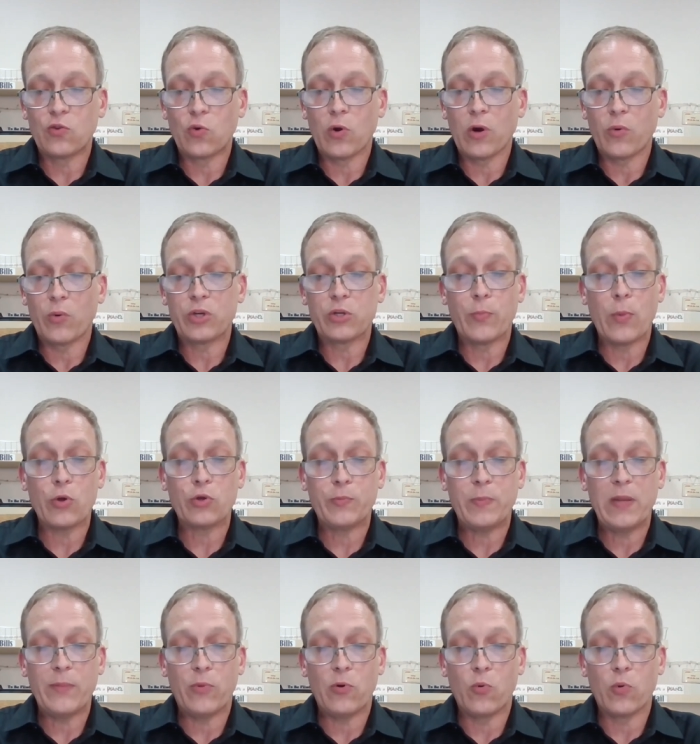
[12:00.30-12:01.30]
which most
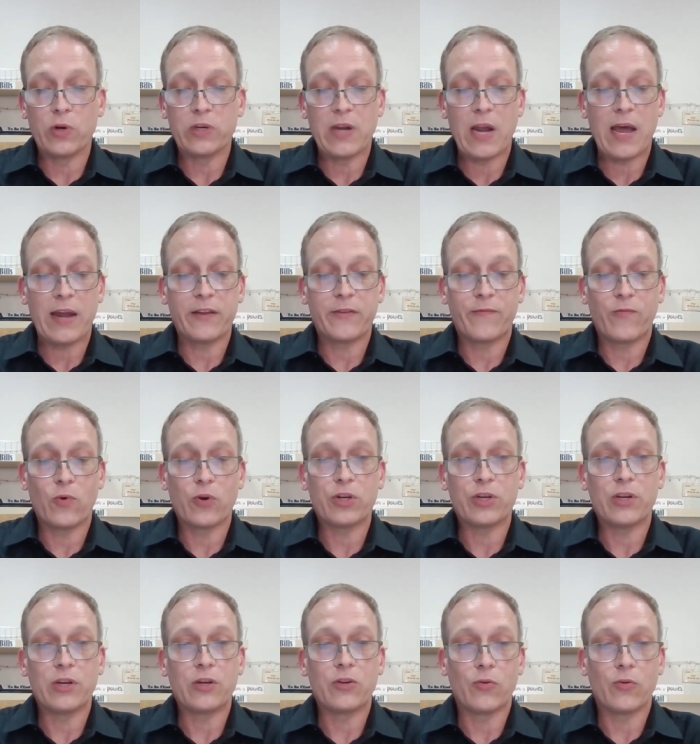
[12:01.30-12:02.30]
people were not as fortunate
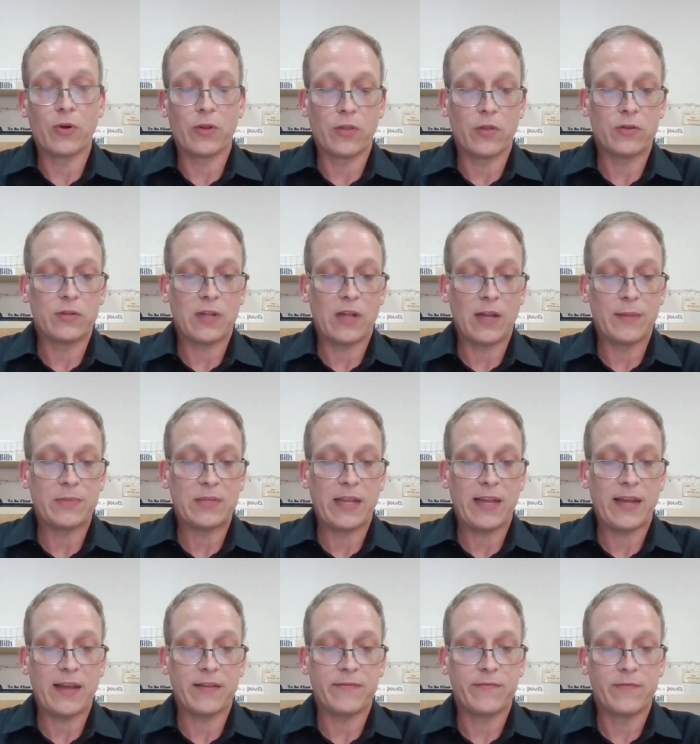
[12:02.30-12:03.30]
during those times to have.
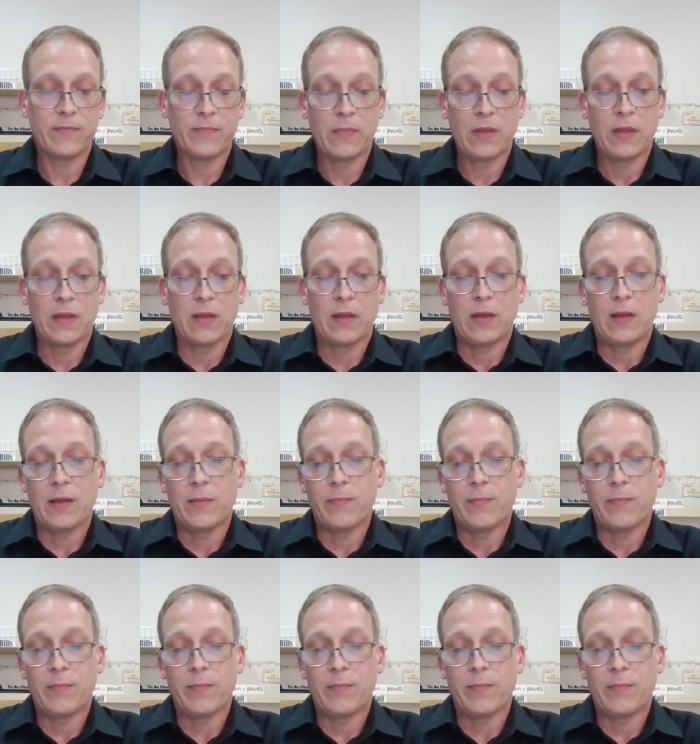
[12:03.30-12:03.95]
My